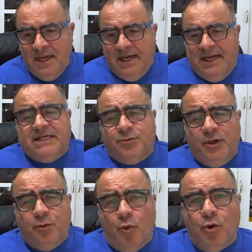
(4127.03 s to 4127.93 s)
next
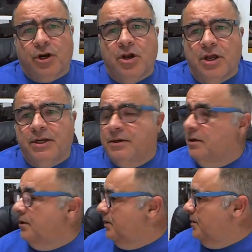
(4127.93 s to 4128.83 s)
week we'll work on
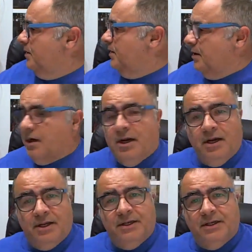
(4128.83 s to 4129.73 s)

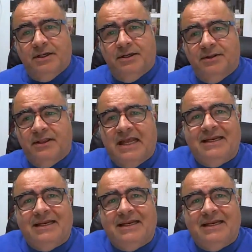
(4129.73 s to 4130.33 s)
that